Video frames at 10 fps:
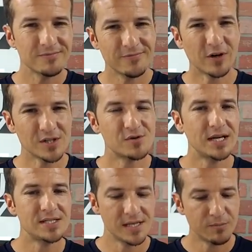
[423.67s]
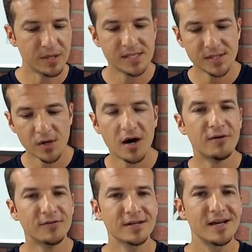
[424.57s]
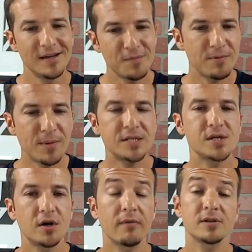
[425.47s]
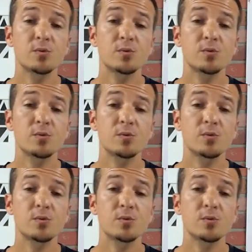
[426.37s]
frustrates you and pisses you off and maybe makes you nervous,